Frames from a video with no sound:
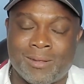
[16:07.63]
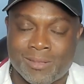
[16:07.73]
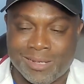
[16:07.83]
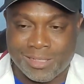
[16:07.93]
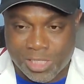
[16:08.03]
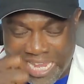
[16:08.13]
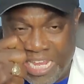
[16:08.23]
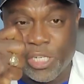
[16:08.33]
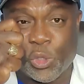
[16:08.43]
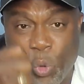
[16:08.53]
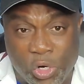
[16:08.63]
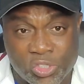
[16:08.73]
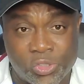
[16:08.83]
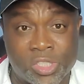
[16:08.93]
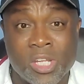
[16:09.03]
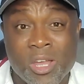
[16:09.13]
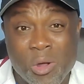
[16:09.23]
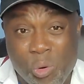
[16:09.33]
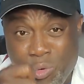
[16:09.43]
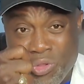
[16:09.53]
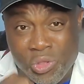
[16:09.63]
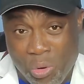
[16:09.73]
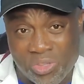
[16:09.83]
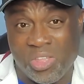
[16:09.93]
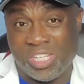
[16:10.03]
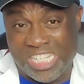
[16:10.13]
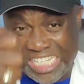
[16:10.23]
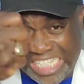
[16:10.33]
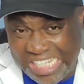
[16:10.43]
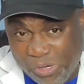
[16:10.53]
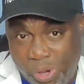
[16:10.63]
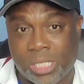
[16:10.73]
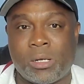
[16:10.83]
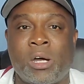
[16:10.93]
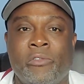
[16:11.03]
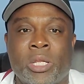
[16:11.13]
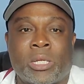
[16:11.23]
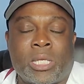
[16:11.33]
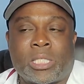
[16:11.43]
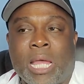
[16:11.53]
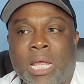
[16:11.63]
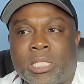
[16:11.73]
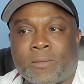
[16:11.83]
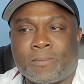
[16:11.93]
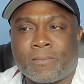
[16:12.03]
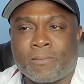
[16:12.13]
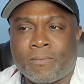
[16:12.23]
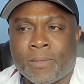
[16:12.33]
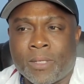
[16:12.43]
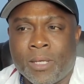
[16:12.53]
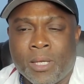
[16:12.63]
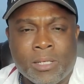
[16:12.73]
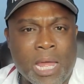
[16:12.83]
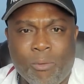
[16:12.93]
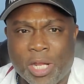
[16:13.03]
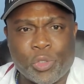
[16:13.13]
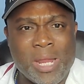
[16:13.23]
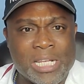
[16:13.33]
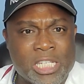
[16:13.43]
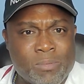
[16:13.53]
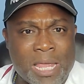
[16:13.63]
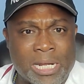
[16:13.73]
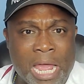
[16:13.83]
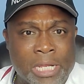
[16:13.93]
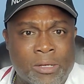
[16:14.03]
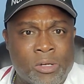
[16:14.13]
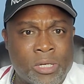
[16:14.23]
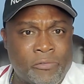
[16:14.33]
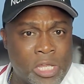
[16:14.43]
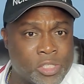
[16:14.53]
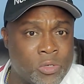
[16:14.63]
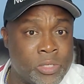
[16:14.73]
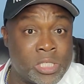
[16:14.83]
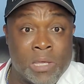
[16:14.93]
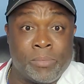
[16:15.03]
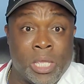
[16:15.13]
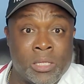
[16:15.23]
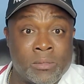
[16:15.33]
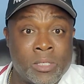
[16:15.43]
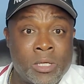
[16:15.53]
The instructors who know the secret of Nclex, guys. Now, what should I teach my client on the Flexeril? Same thing.